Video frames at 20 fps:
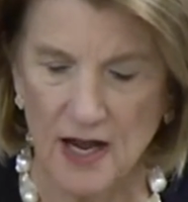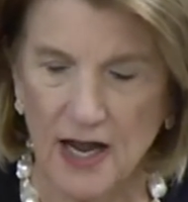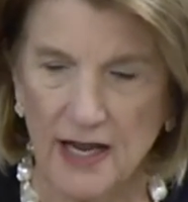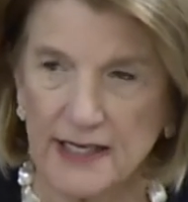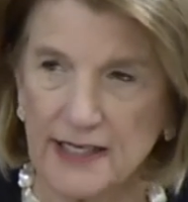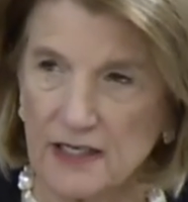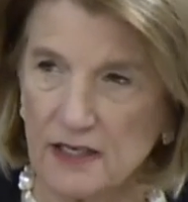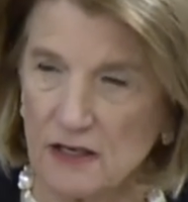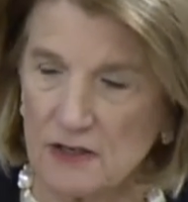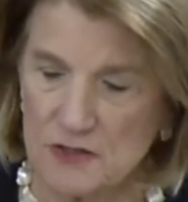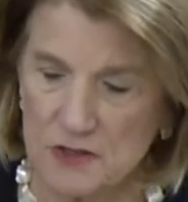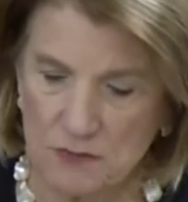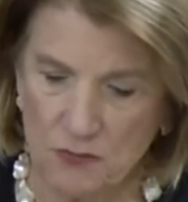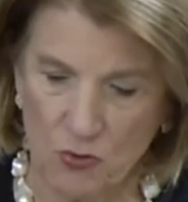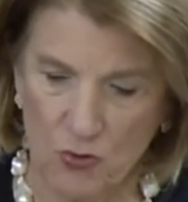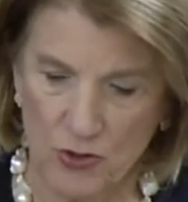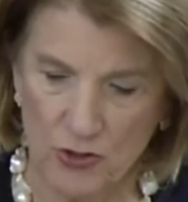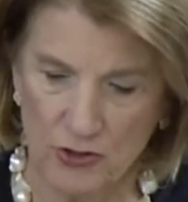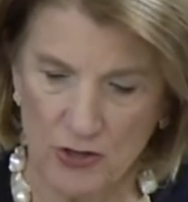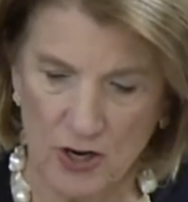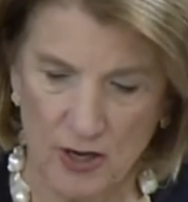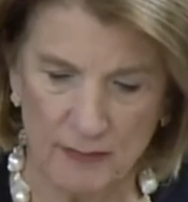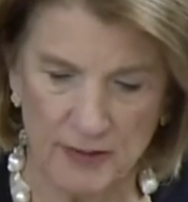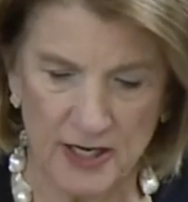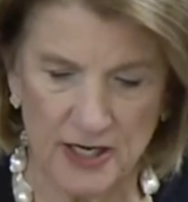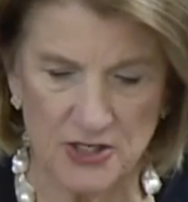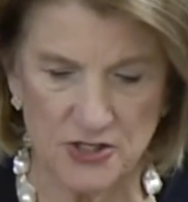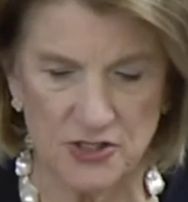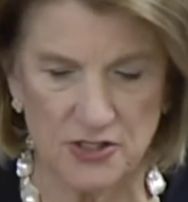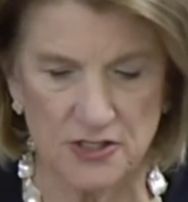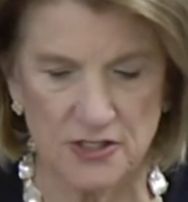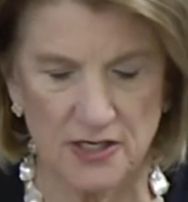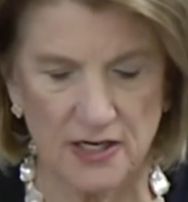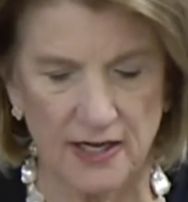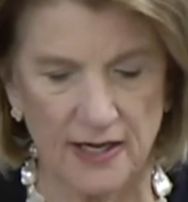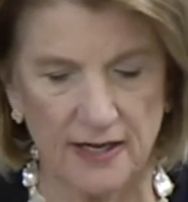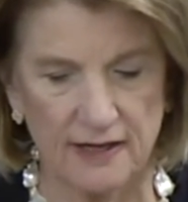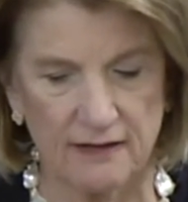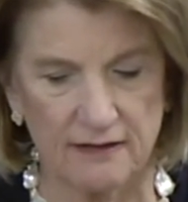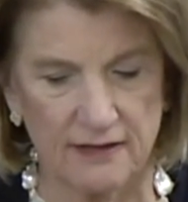I cannot support her nomination
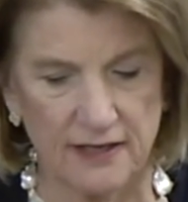today.